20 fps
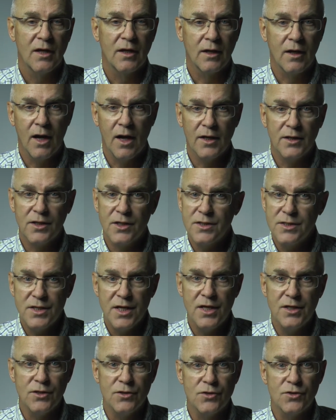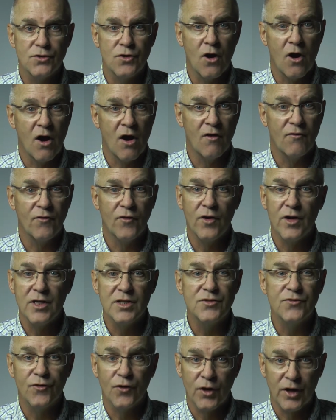God continues to offer
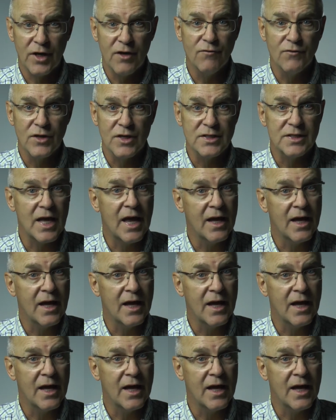his forgiveness